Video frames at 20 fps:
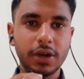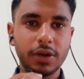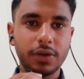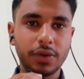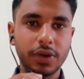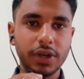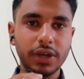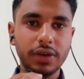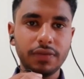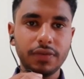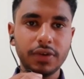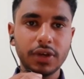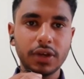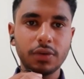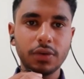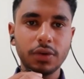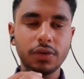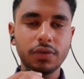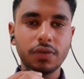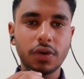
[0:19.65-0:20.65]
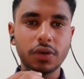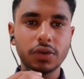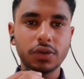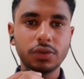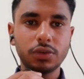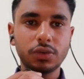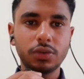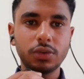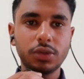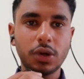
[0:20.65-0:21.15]
Today we are going to walk
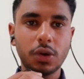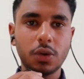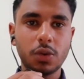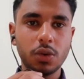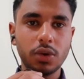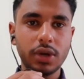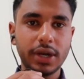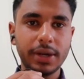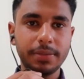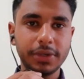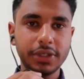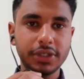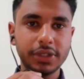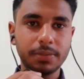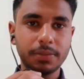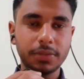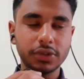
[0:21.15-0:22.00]
you through the whole admission